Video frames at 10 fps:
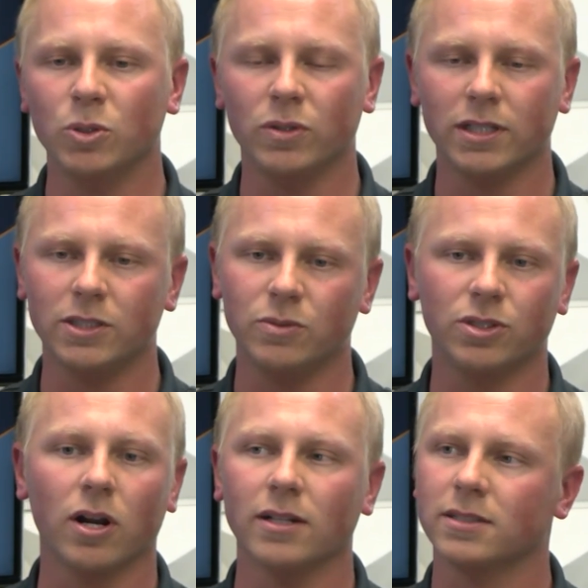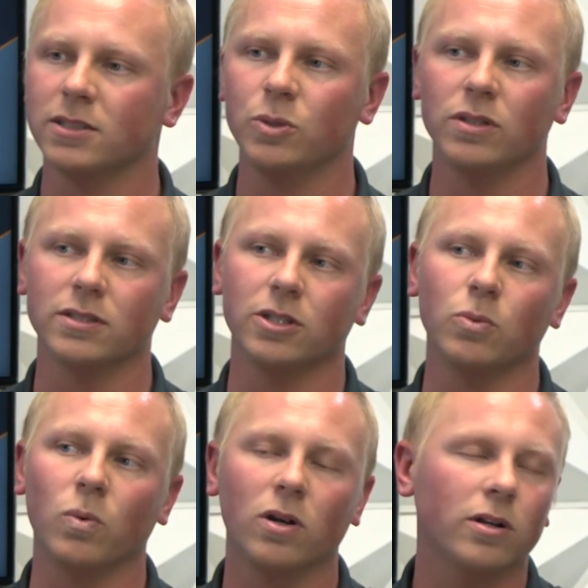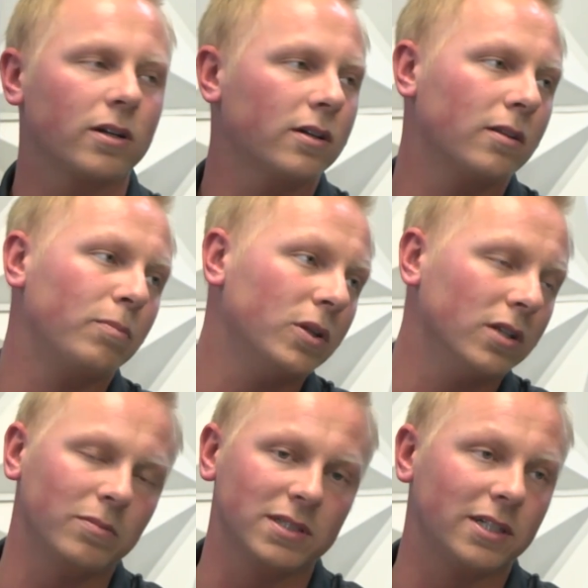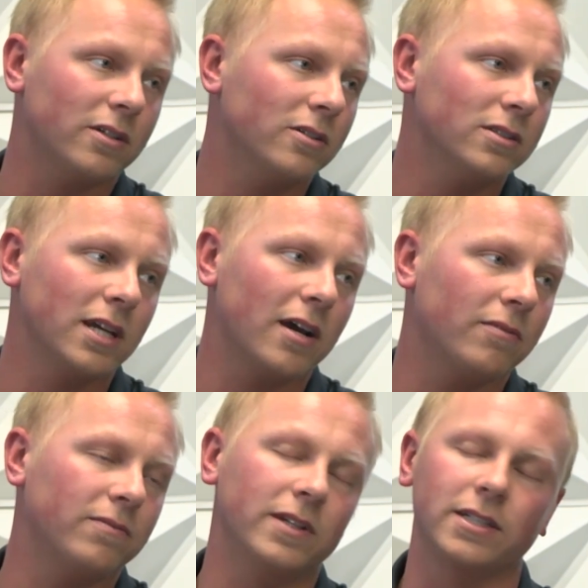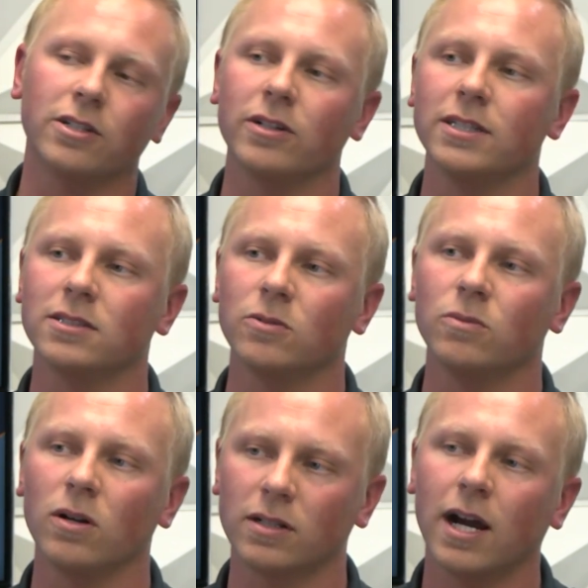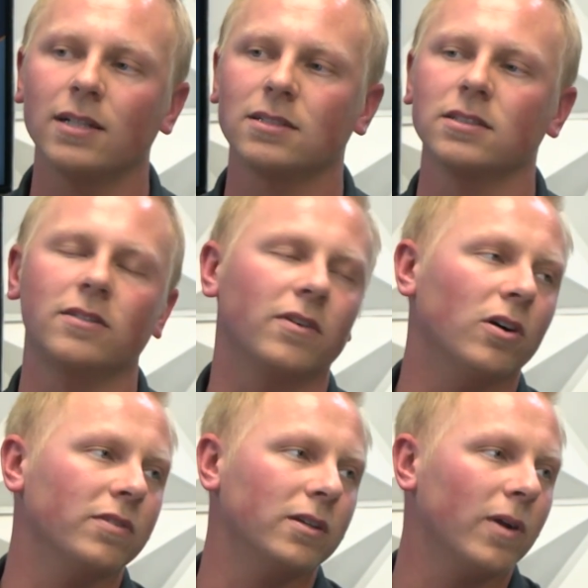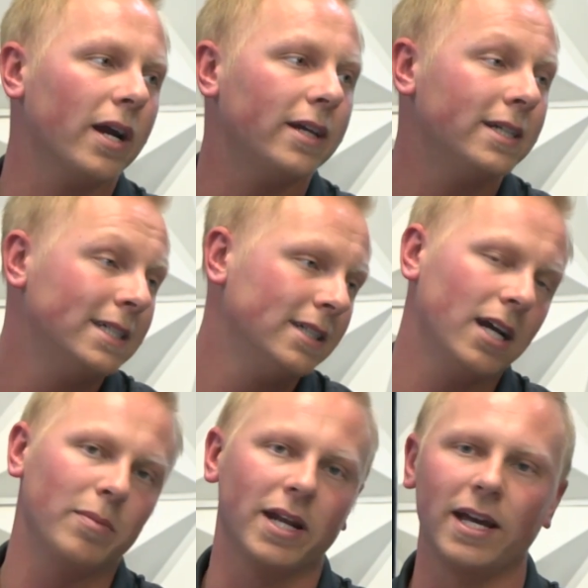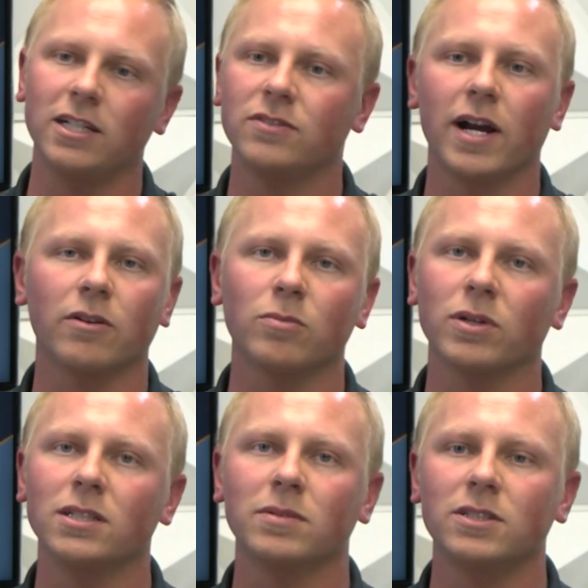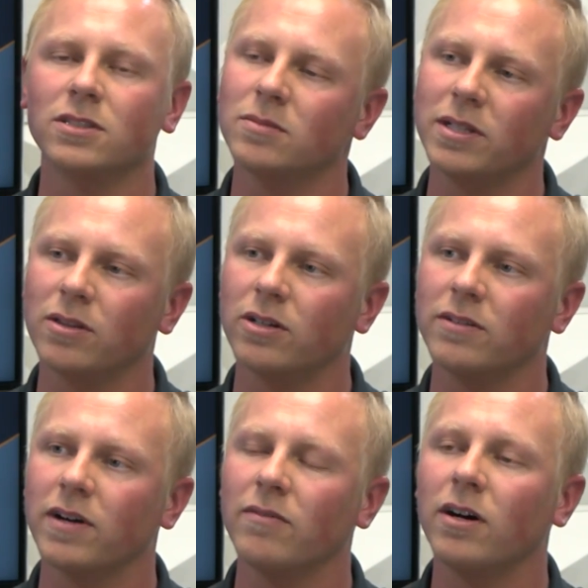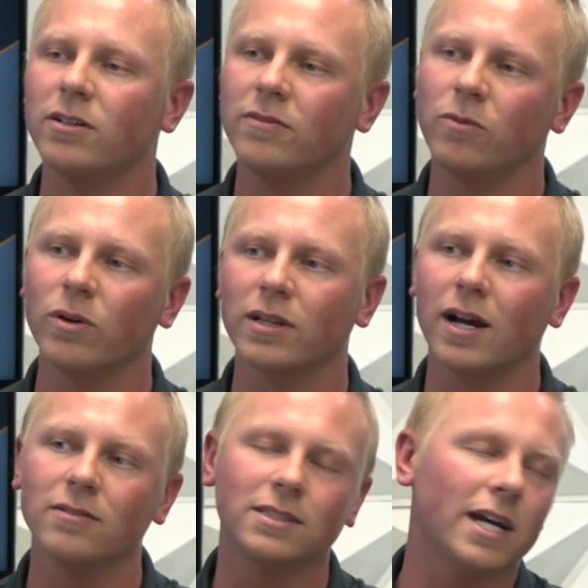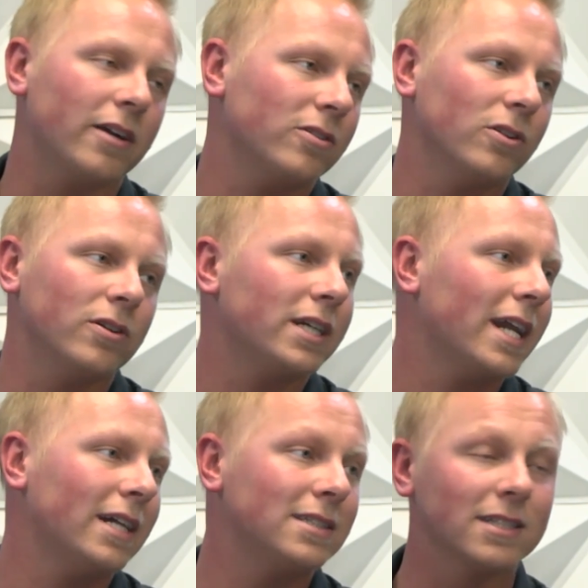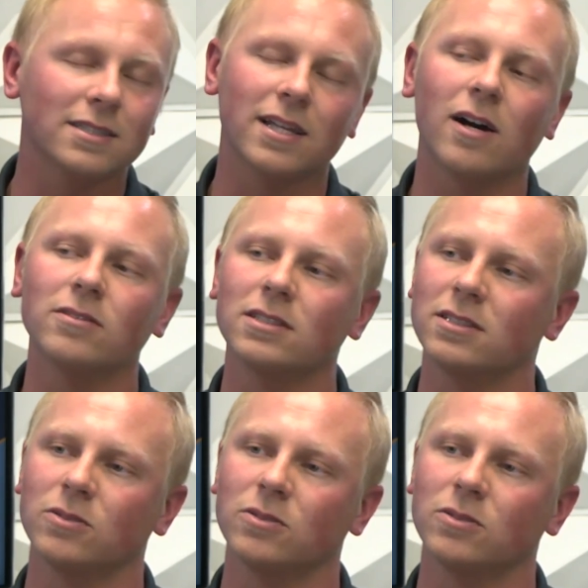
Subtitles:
Who can you trust and who does good work? Building materials have increased, so constantly evolving, right? An HVAC replacement used to be $3,500, $4,000. Now you're looking at $6,000.